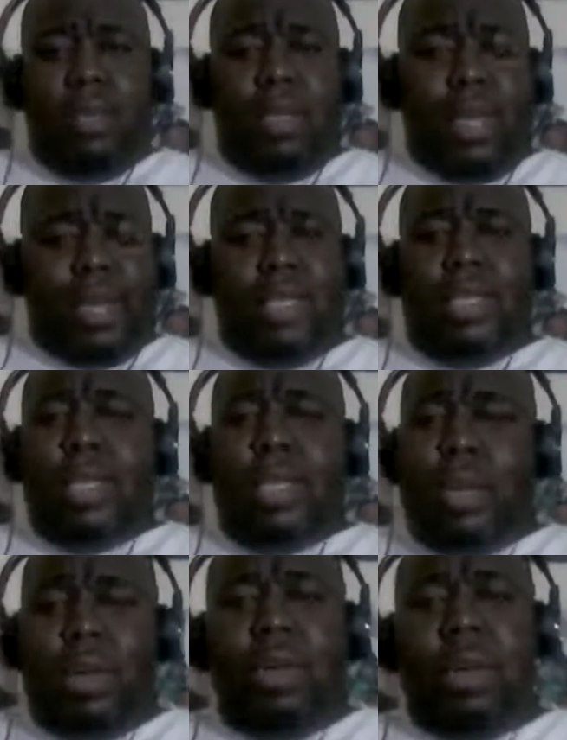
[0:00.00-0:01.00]
like I
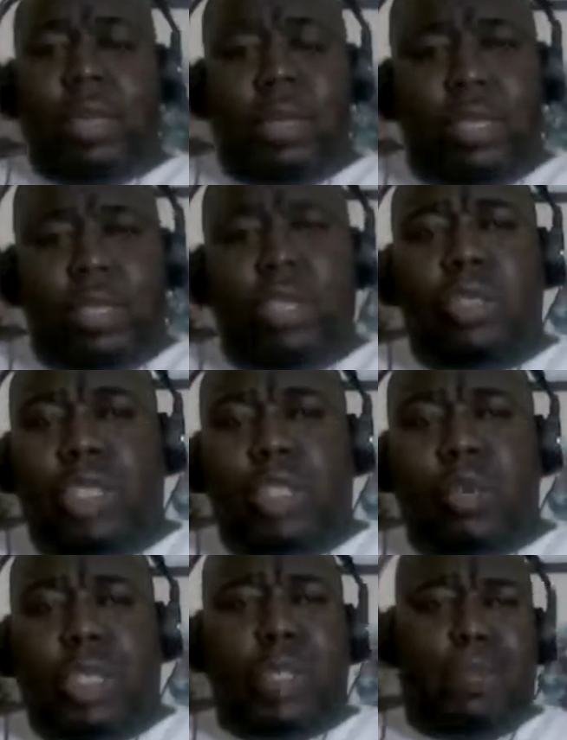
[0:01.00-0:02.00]
said earlier to
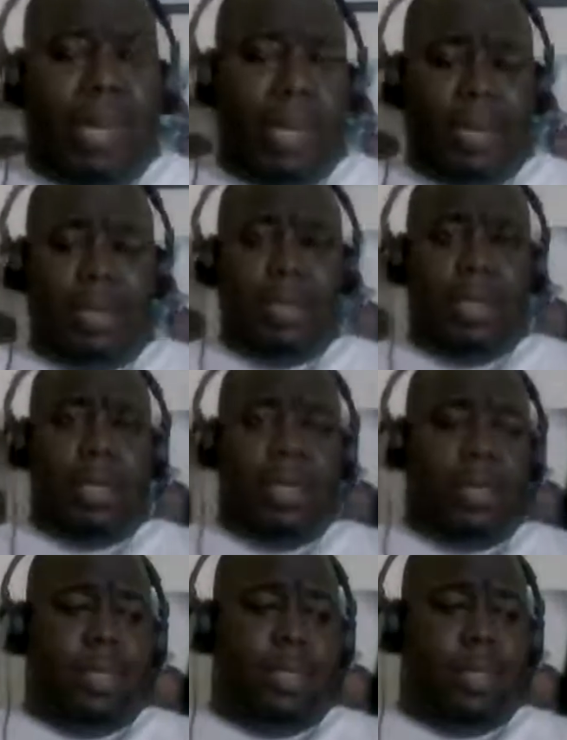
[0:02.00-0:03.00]
disrespect
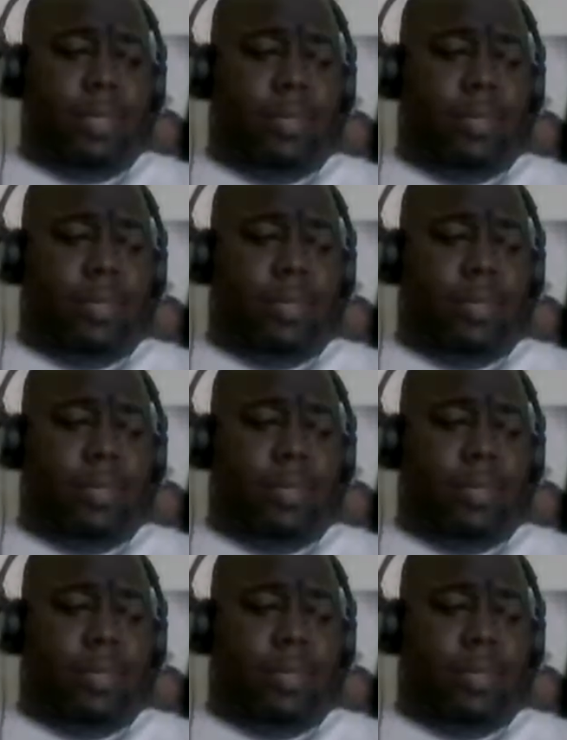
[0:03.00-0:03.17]
us,